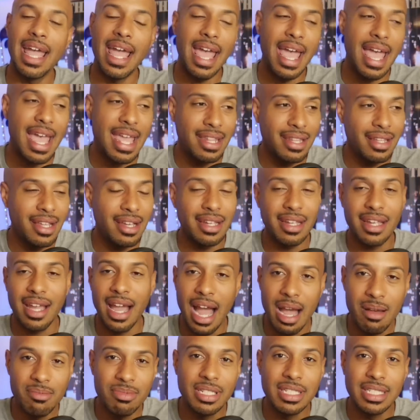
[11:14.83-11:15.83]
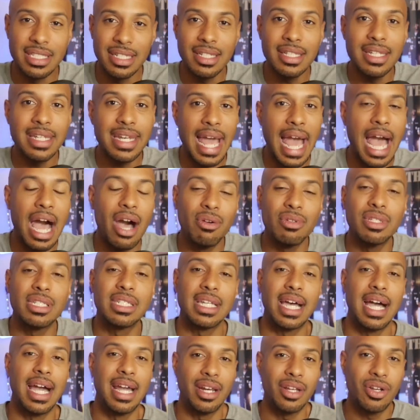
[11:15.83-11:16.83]
I'm still an
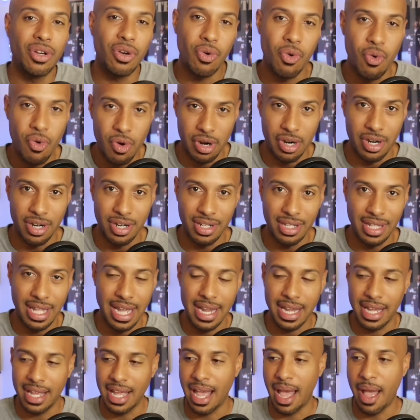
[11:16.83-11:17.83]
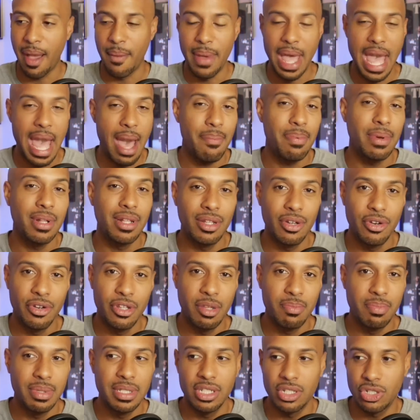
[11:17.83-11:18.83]
outside corner. Like, I'm happy to
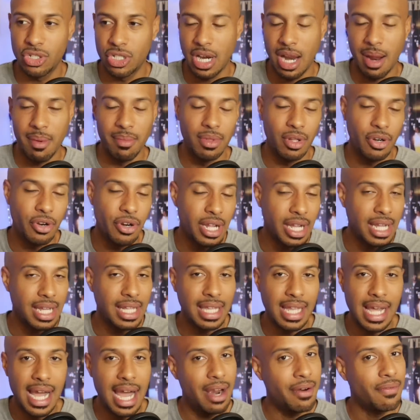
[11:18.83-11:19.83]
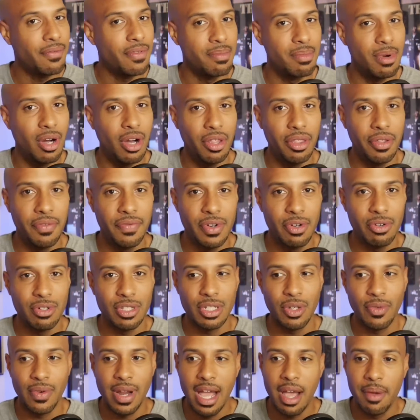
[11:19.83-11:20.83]
learn the position. I'm learning a lot from all the
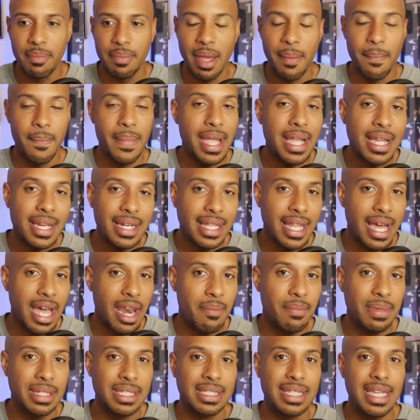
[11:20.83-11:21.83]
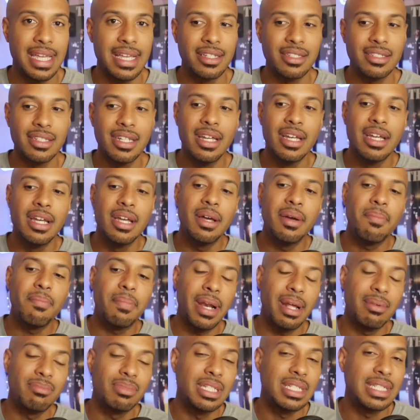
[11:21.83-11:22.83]
folks around me. I'm making a lot of mistakes,
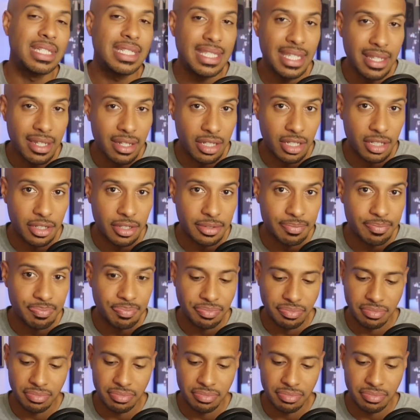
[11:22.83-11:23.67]
but I'm still